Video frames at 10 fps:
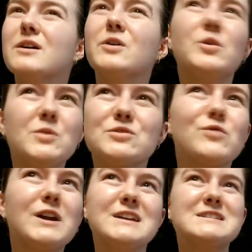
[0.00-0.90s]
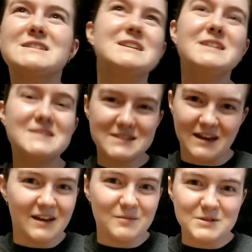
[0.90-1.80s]
who is running seed
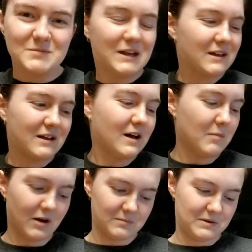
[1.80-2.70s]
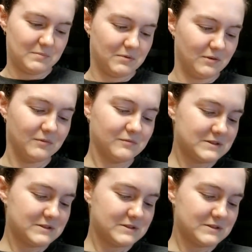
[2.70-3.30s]
scams? I'm like, come on, people.